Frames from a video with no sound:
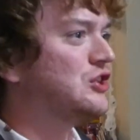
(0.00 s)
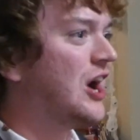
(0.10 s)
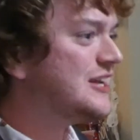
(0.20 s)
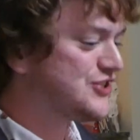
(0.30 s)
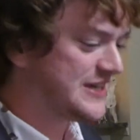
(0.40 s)
of
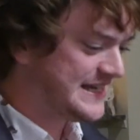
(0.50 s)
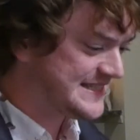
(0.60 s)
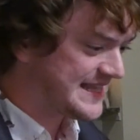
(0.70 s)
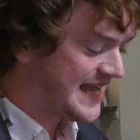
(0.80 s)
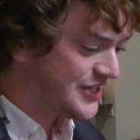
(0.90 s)
logic
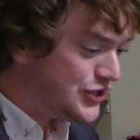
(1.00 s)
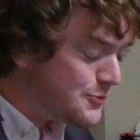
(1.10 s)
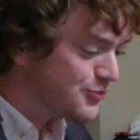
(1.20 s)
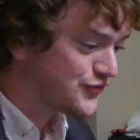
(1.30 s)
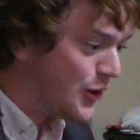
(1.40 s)
is that?
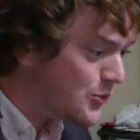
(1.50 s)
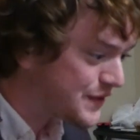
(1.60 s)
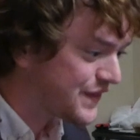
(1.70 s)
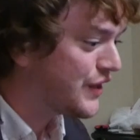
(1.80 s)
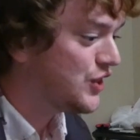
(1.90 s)
You broke
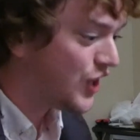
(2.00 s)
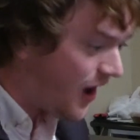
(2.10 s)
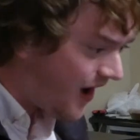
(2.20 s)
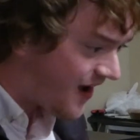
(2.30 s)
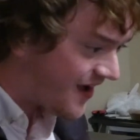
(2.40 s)
the
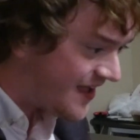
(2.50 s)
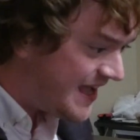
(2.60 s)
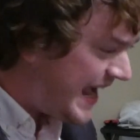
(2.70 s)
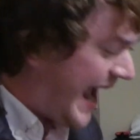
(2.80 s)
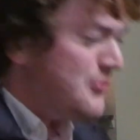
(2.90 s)

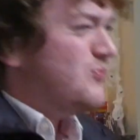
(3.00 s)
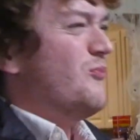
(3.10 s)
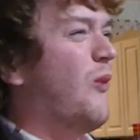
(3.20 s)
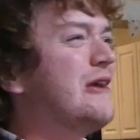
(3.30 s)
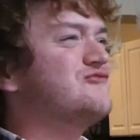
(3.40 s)
law!
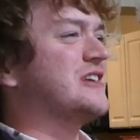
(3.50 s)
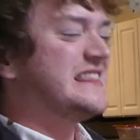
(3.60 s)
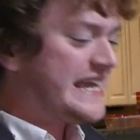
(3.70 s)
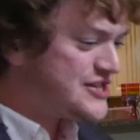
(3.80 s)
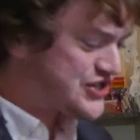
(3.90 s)
And what
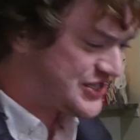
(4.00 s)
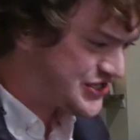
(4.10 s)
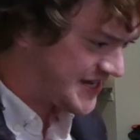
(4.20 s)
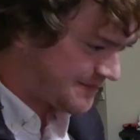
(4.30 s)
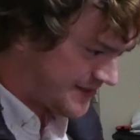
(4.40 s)

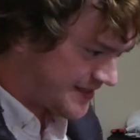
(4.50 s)
relationship?